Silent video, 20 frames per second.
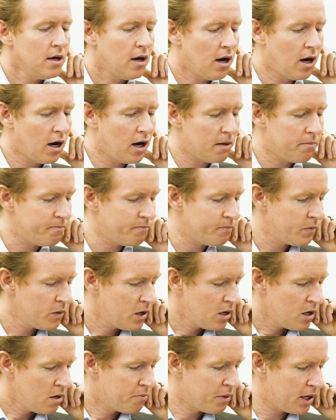Um,
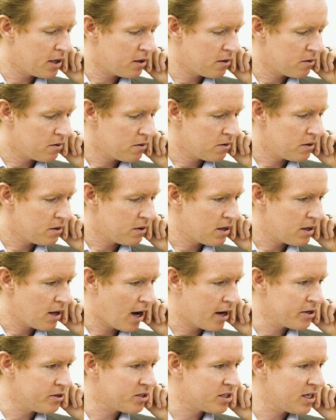but
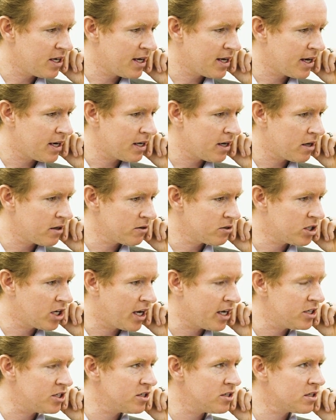are you seeing any other
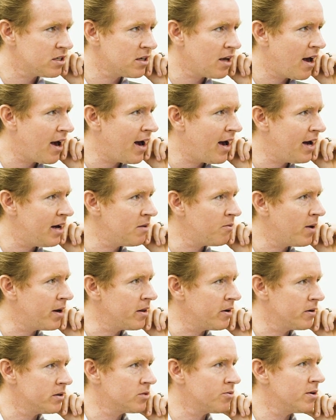changes ahead,
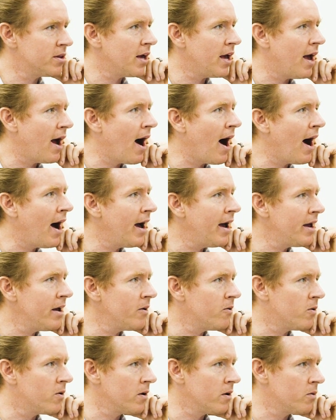whether it's with AI
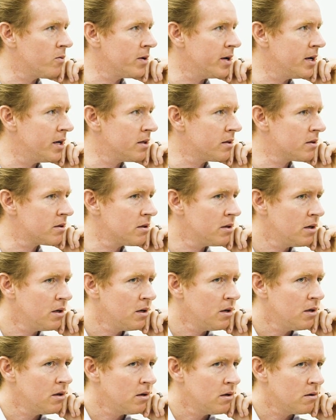or with
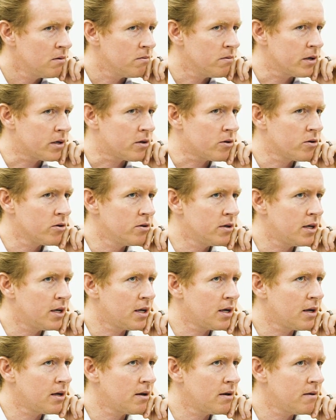
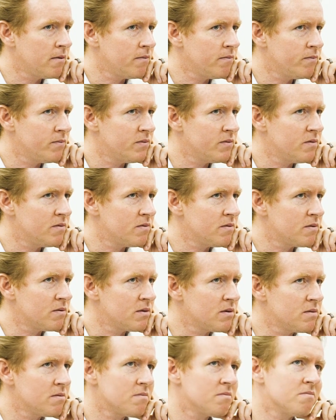recruiting
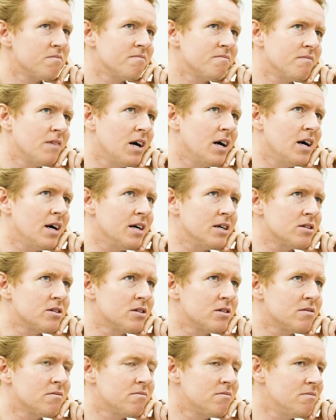uh,
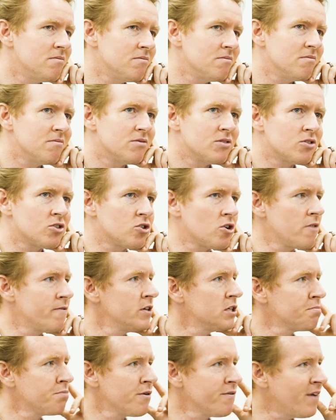
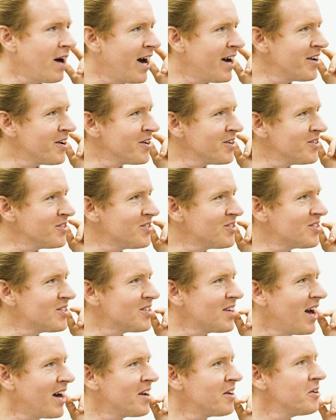service
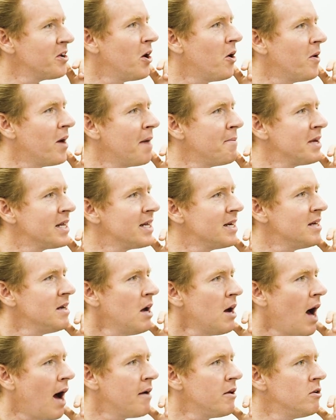providers? I don't know. I mean, it,
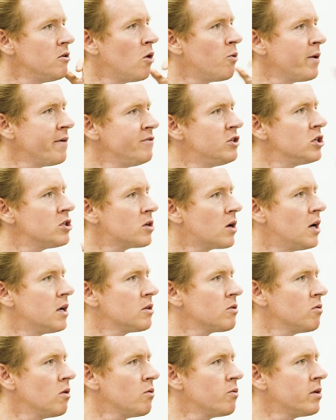I know we've just
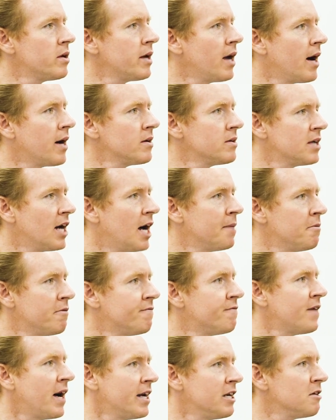gone through a really hard time
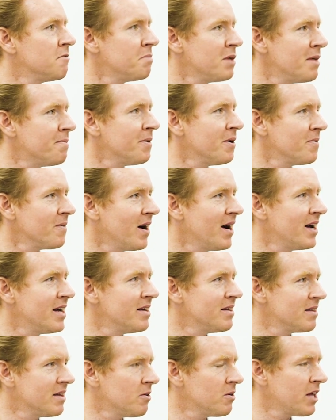of finding people,
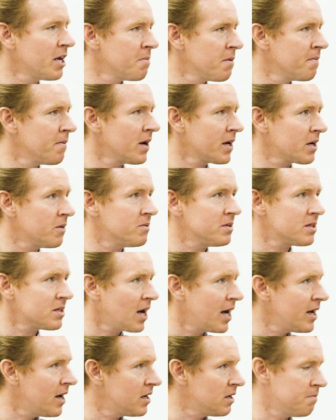right? Yeah. The labor market was
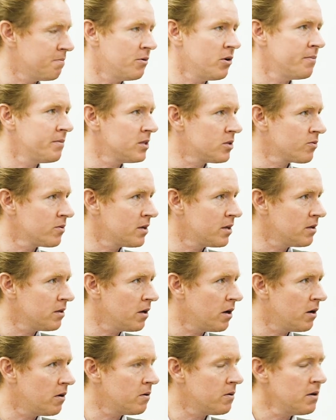tight, unemployment's really
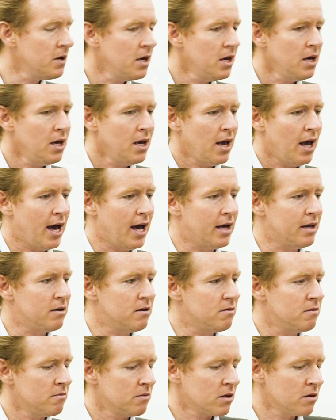low,
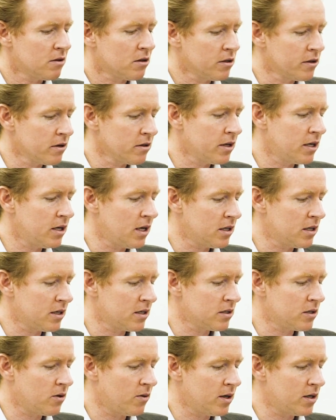and clearly
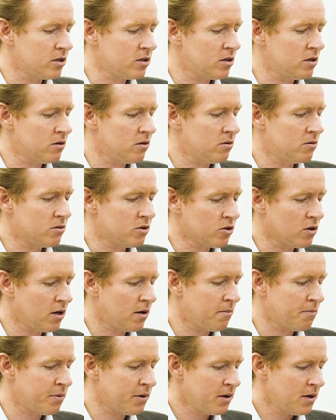nothing's going to
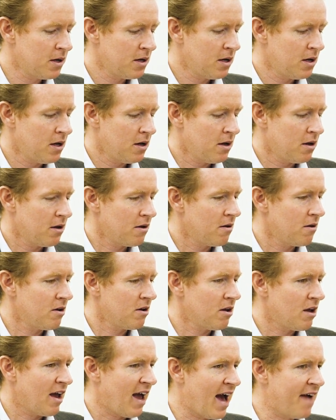trump
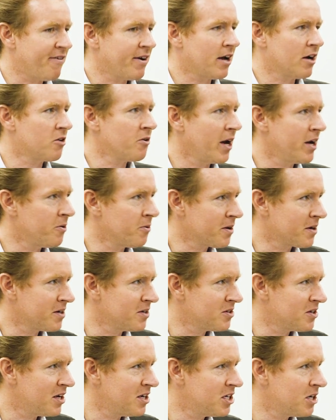having a great
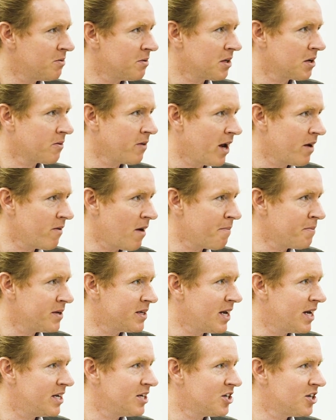organization with a great
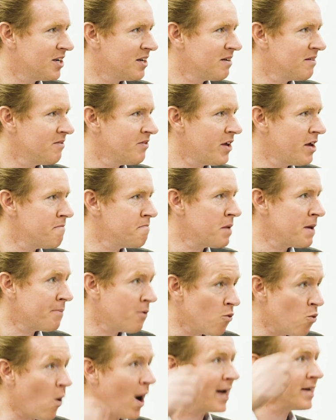reputation and
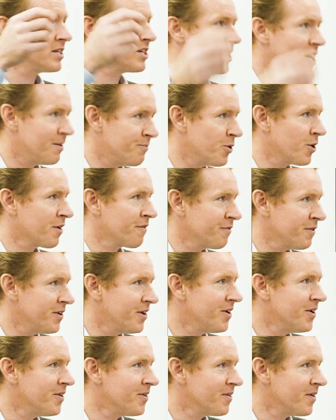people want to come work for
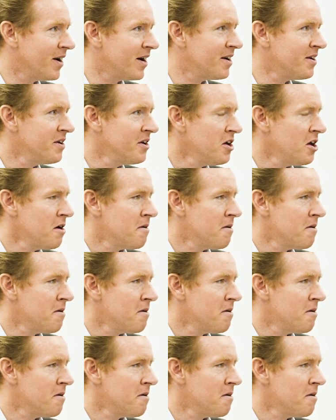you, mm-hmm. right?